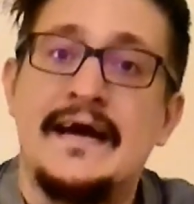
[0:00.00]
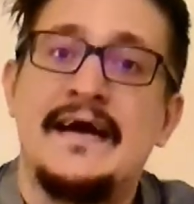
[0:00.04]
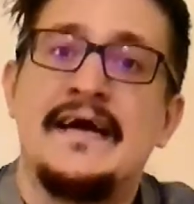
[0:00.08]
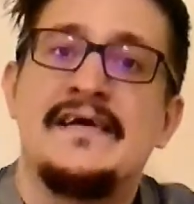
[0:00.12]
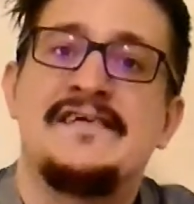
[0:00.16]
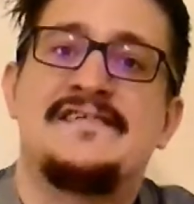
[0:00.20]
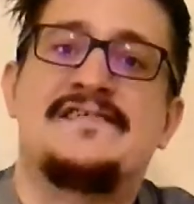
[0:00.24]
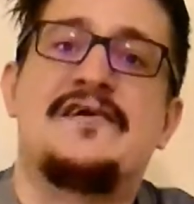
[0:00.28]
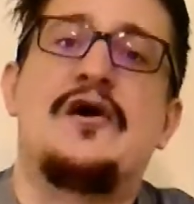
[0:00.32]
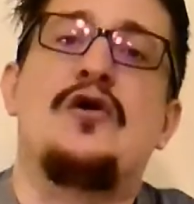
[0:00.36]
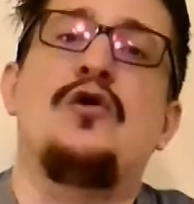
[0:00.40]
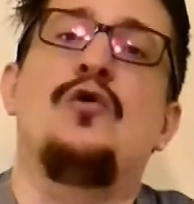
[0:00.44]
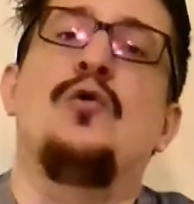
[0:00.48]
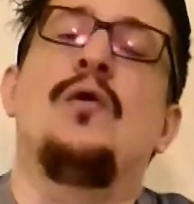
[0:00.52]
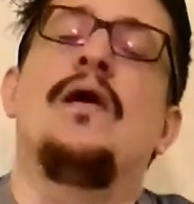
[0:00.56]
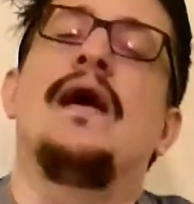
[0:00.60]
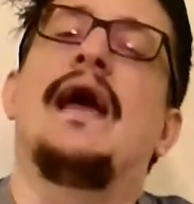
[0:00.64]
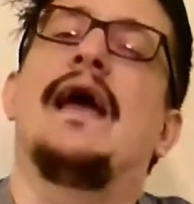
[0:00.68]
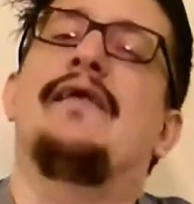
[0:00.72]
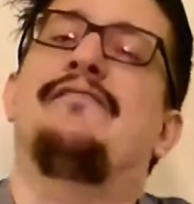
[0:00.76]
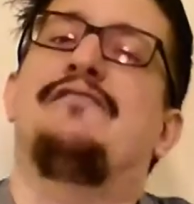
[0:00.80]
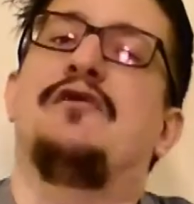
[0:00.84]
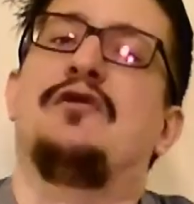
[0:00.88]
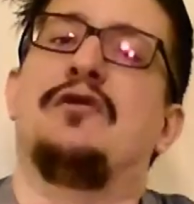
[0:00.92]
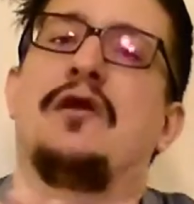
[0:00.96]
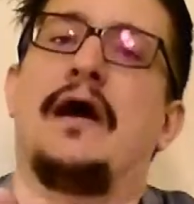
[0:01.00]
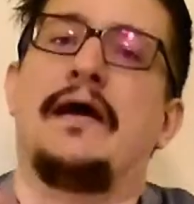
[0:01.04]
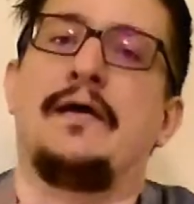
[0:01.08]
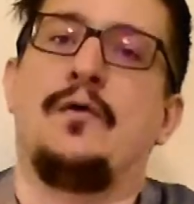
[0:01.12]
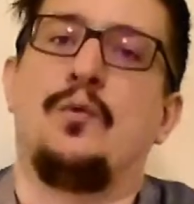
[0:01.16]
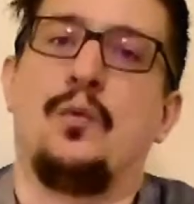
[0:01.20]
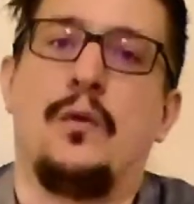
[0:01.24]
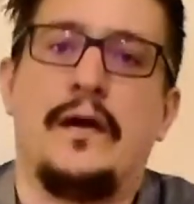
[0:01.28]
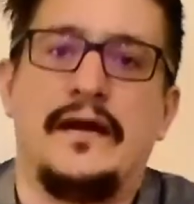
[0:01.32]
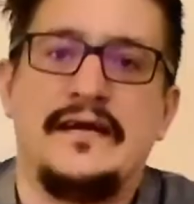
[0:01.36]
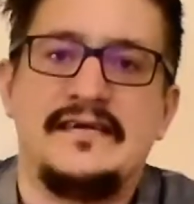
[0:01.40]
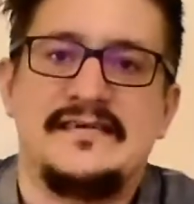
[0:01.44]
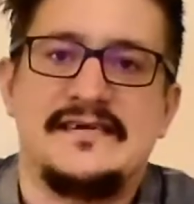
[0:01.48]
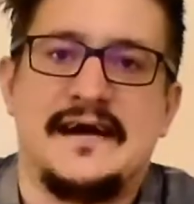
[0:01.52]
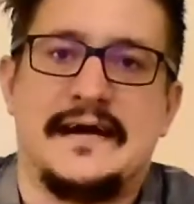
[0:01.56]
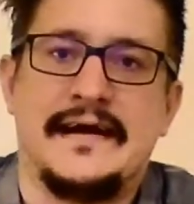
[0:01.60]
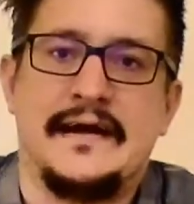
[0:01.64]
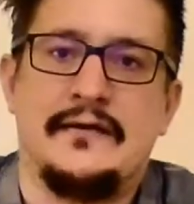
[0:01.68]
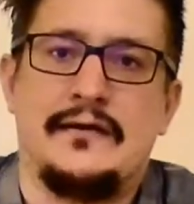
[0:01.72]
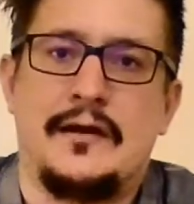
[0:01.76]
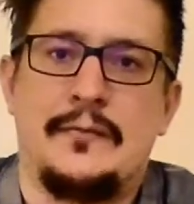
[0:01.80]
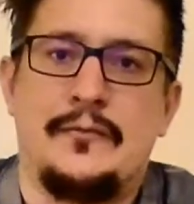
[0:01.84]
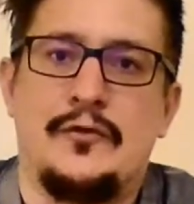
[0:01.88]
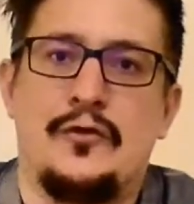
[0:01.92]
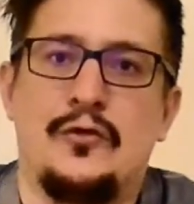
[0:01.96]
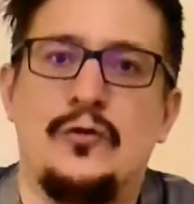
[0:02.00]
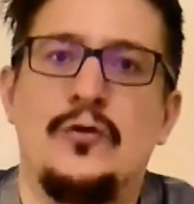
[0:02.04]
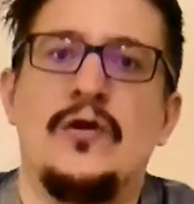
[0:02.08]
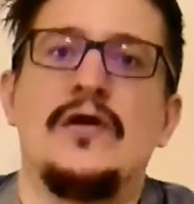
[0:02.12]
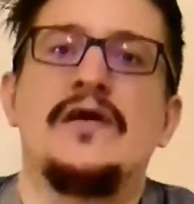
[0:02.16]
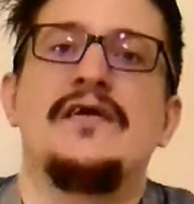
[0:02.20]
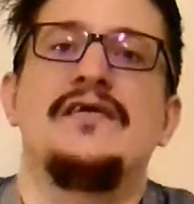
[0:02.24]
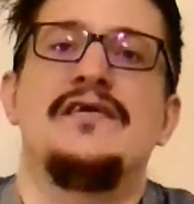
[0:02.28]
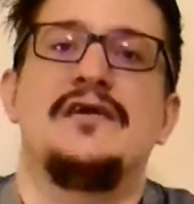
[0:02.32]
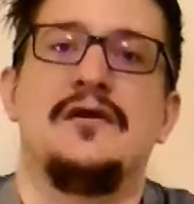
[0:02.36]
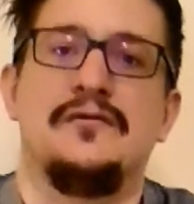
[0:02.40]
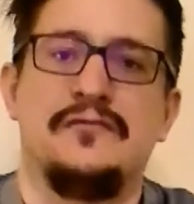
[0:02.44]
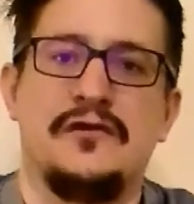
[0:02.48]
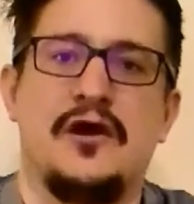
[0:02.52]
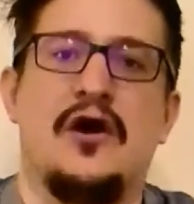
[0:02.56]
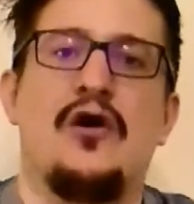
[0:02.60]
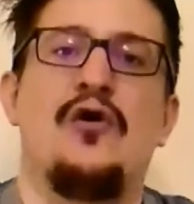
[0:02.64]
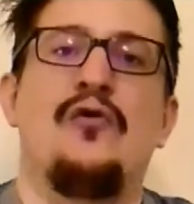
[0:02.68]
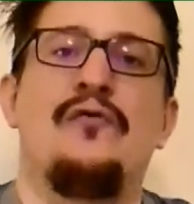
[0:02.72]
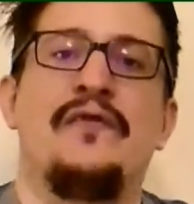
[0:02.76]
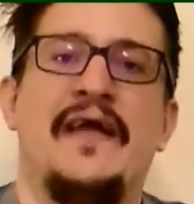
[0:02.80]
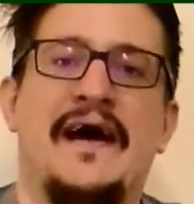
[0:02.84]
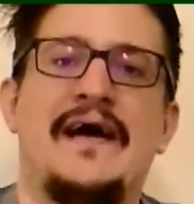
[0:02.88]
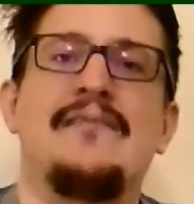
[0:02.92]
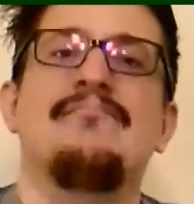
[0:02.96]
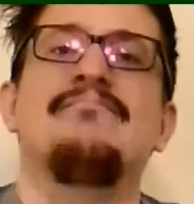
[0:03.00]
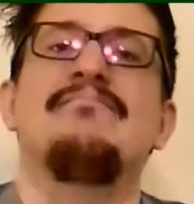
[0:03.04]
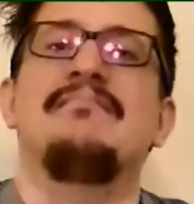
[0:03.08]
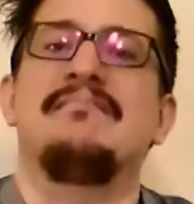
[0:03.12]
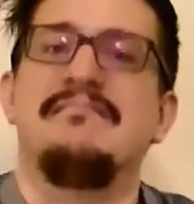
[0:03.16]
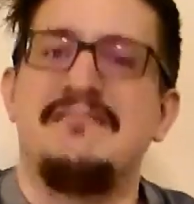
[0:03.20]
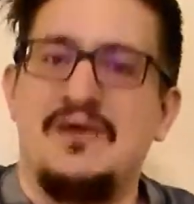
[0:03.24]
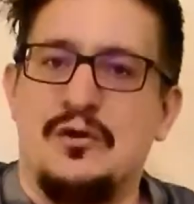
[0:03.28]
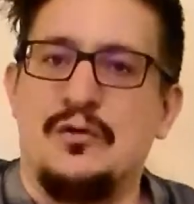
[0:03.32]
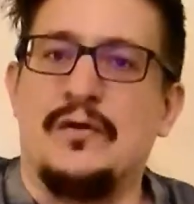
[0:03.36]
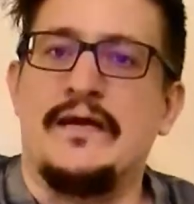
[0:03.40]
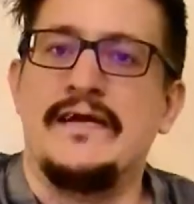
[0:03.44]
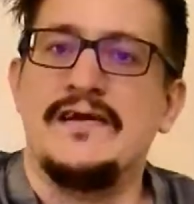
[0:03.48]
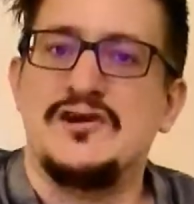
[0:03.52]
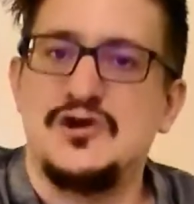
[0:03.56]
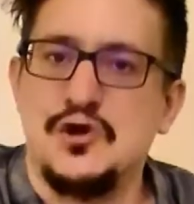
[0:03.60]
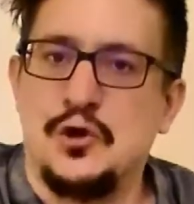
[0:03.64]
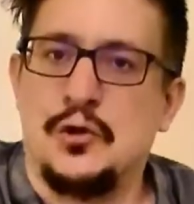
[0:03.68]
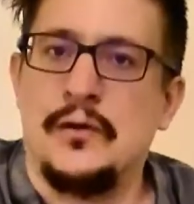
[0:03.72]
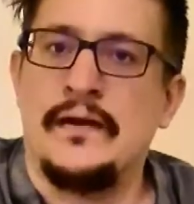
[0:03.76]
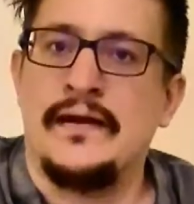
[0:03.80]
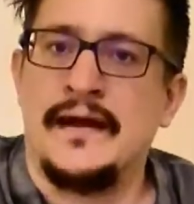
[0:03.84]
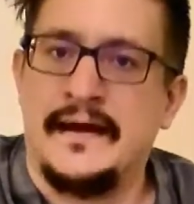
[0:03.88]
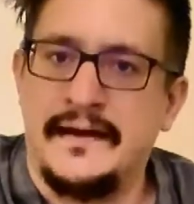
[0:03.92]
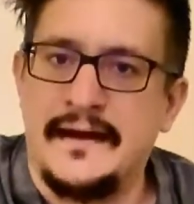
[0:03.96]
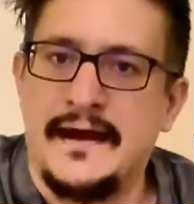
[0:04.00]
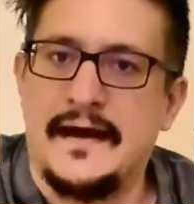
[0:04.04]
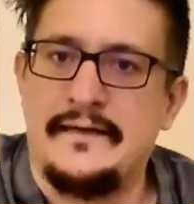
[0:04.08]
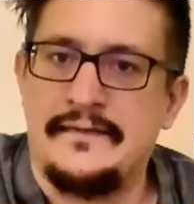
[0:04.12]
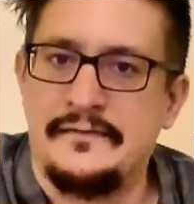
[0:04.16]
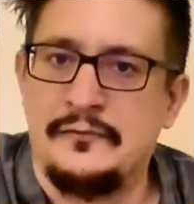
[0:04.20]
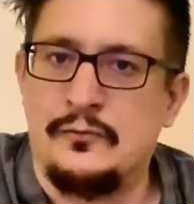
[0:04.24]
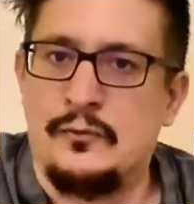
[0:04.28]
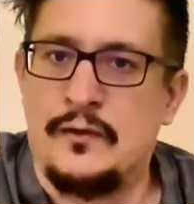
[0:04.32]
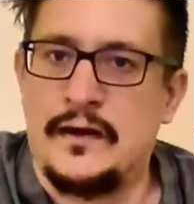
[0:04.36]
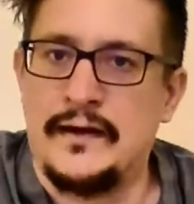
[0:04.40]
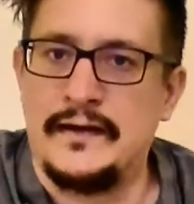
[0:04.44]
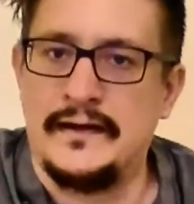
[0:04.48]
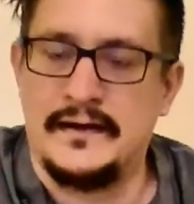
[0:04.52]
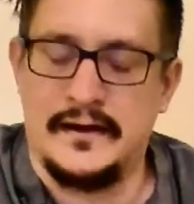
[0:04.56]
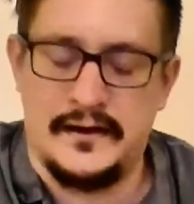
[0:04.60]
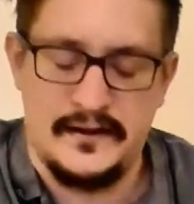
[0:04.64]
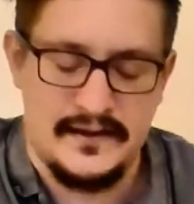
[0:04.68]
So if you like one Tiny Rebel, you know that you'll enjoy another one.